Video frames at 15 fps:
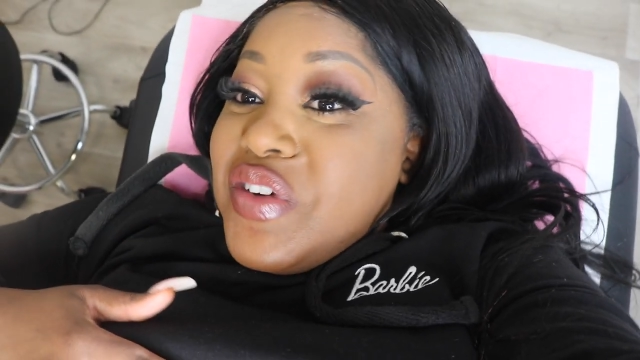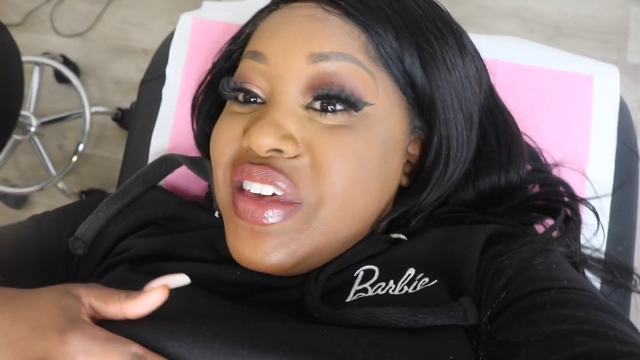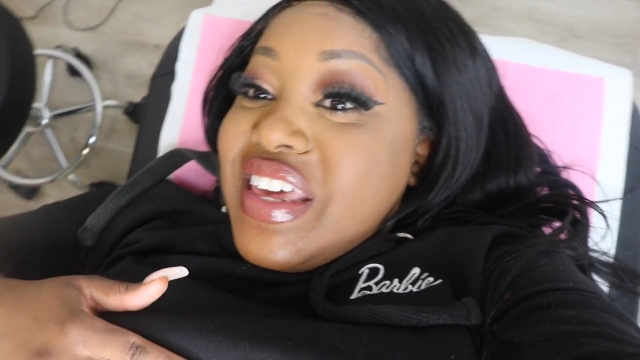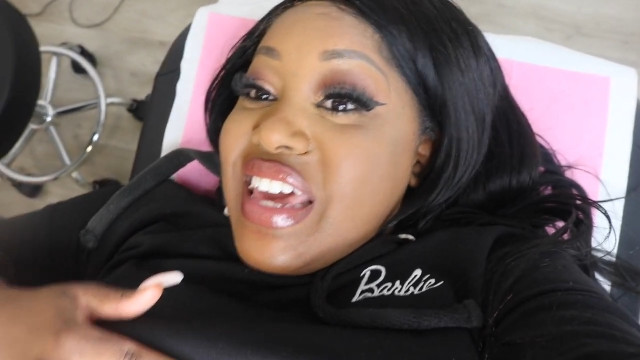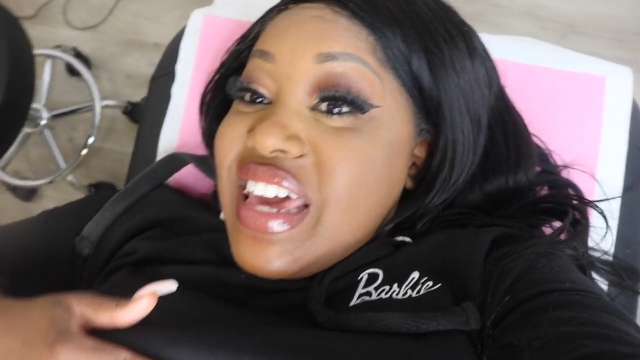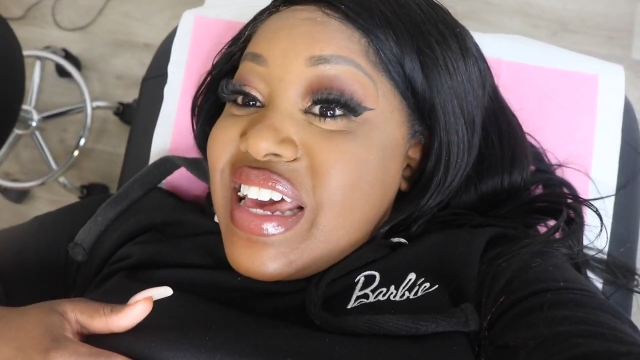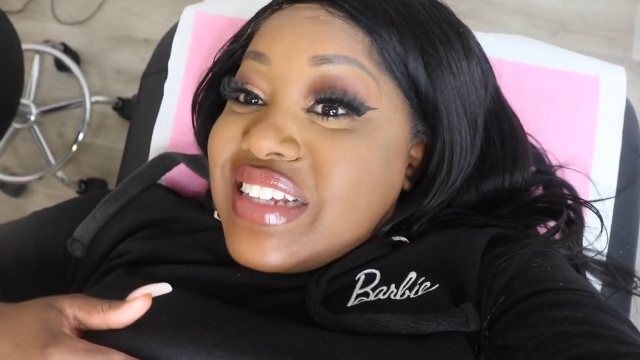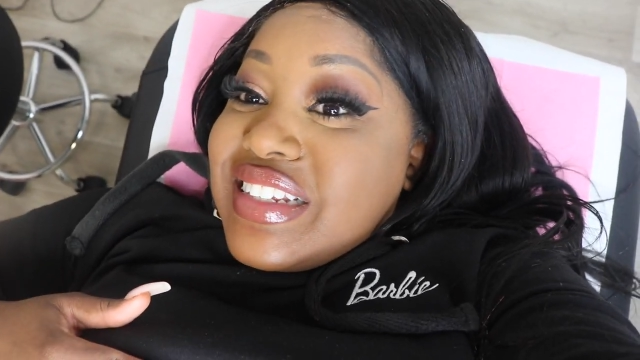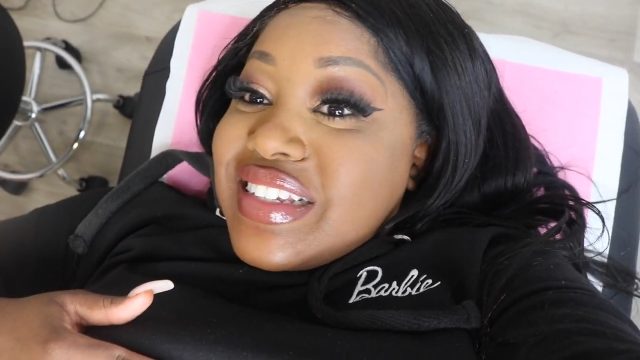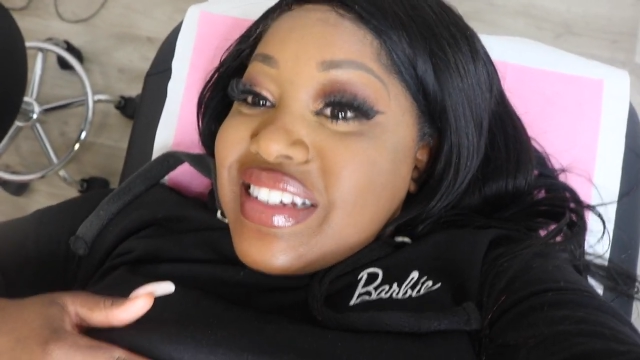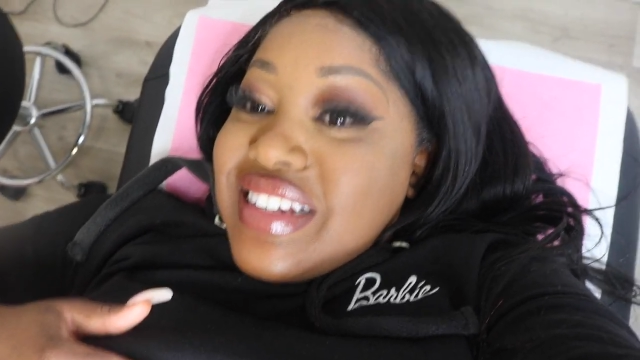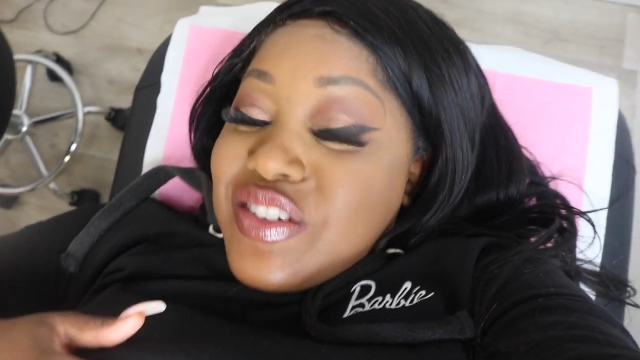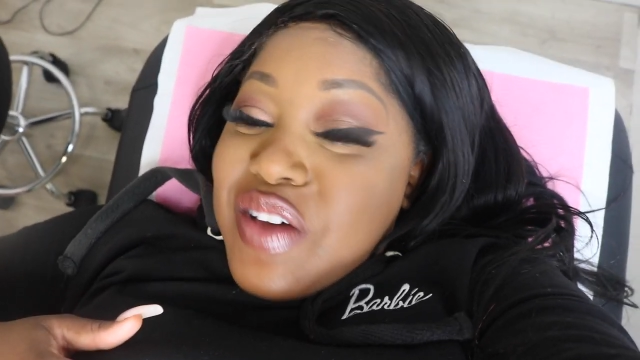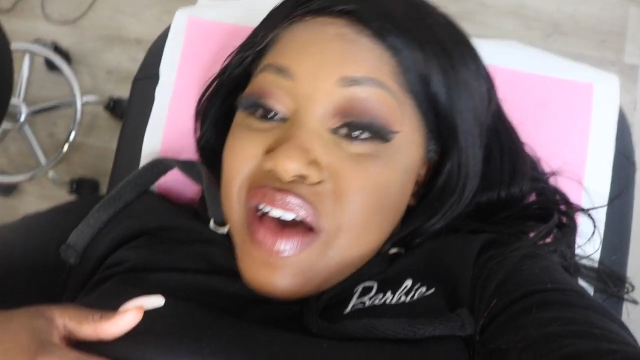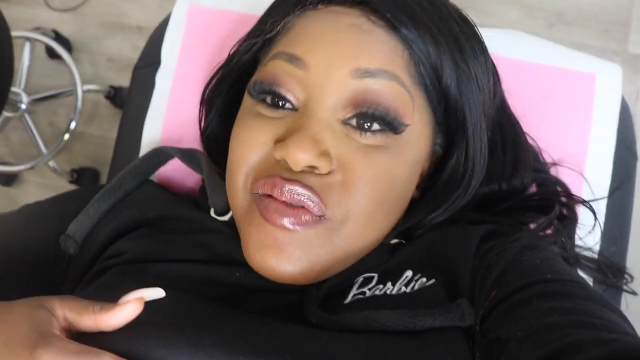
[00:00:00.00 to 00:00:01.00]
for years
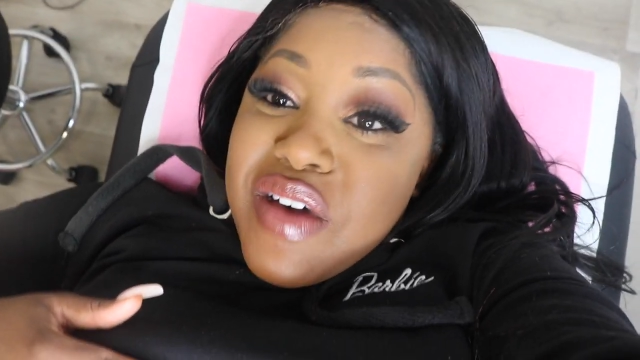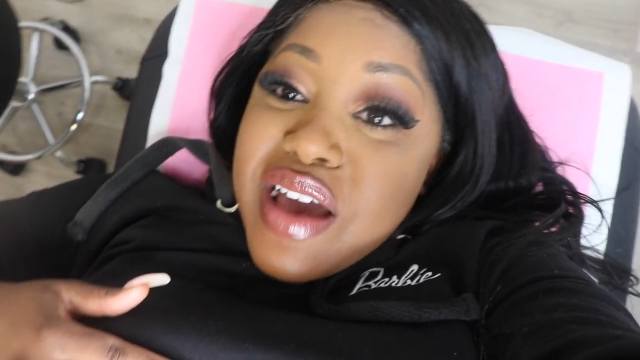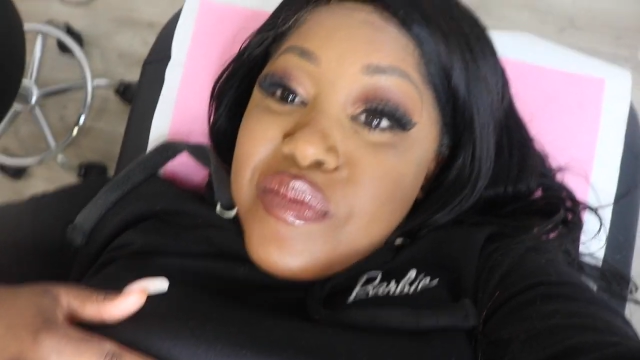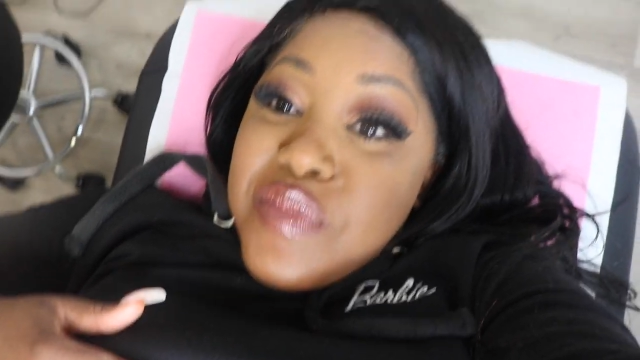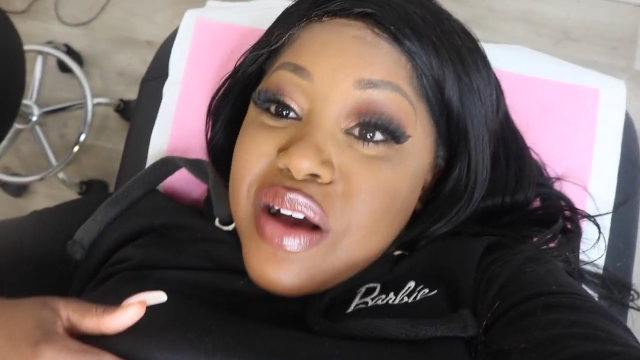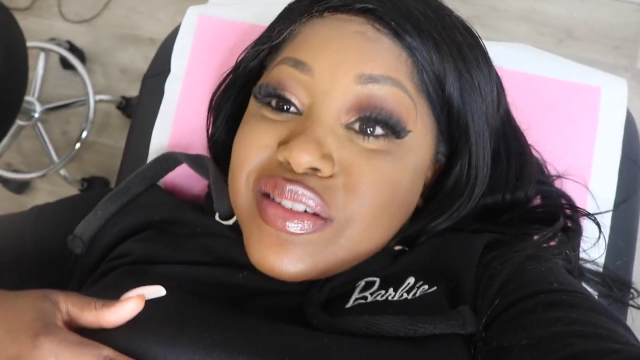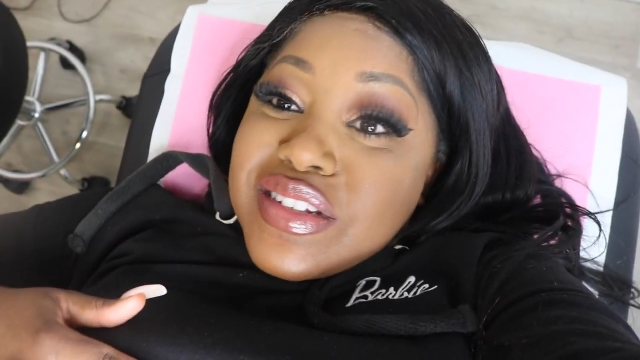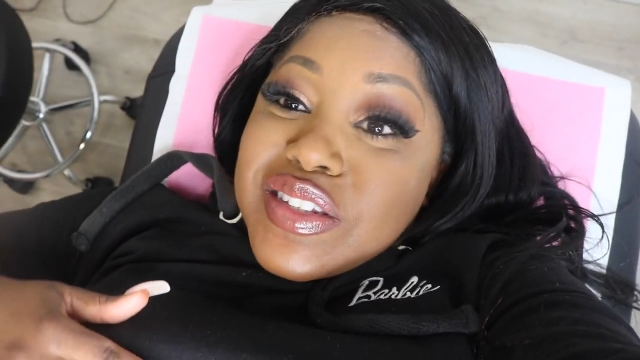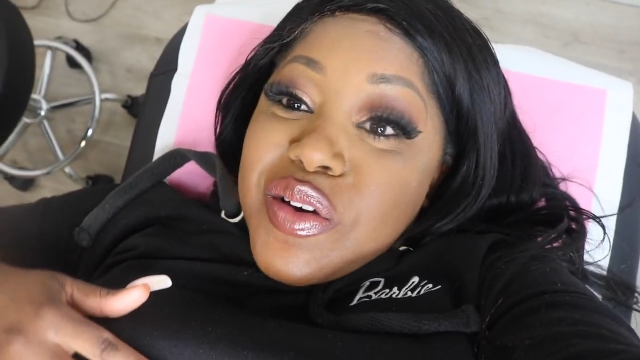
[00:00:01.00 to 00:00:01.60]
because I don't have eyebrows.